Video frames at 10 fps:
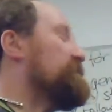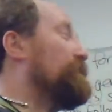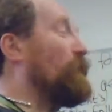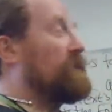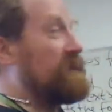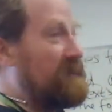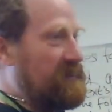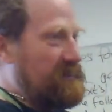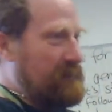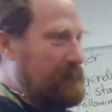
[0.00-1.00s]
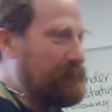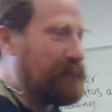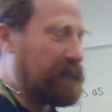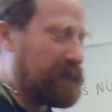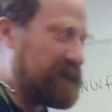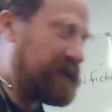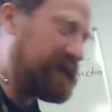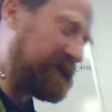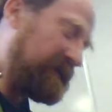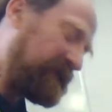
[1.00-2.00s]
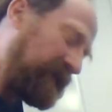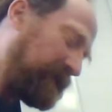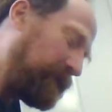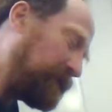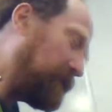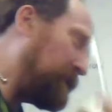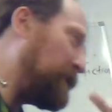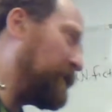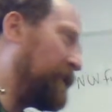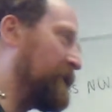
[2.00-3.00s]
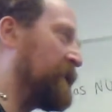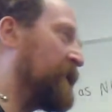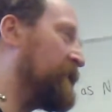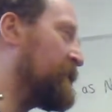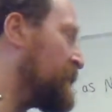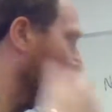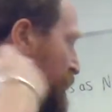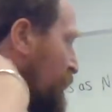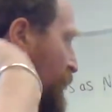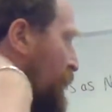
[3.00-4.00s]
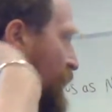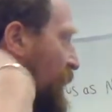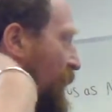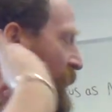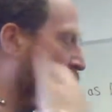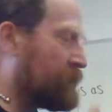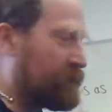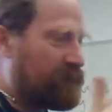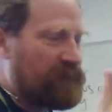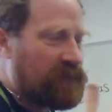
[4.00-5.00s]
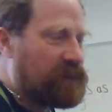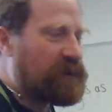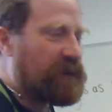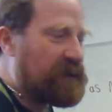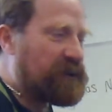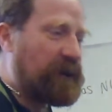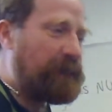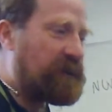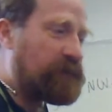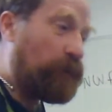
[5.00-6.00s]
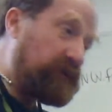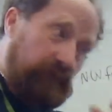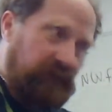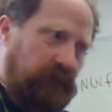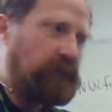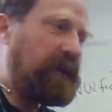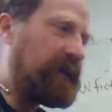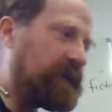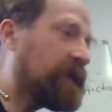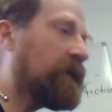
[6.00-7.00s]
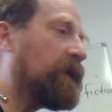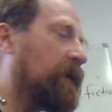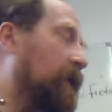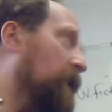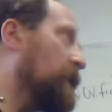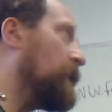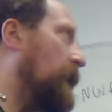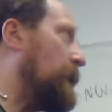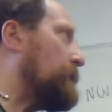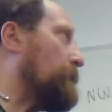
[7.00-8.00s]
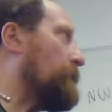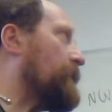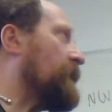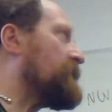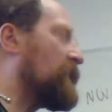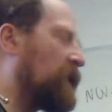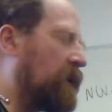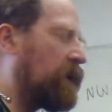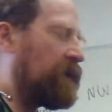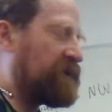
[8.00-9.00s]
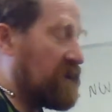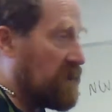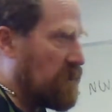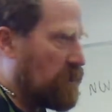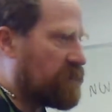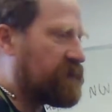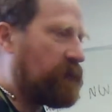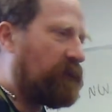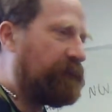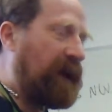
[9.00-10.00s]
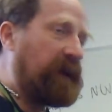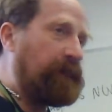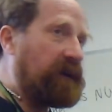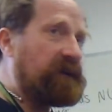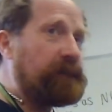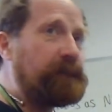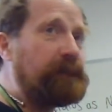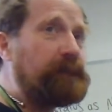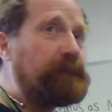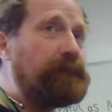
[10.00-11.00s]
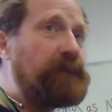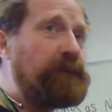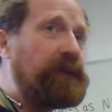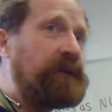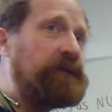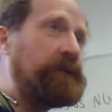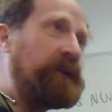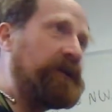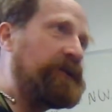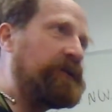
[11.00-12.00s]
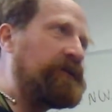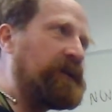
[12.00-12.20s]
Politics being what it is, and the Second World War, and the Chinese-Japanese wars before that, there is a lot of bad blood between the two nations.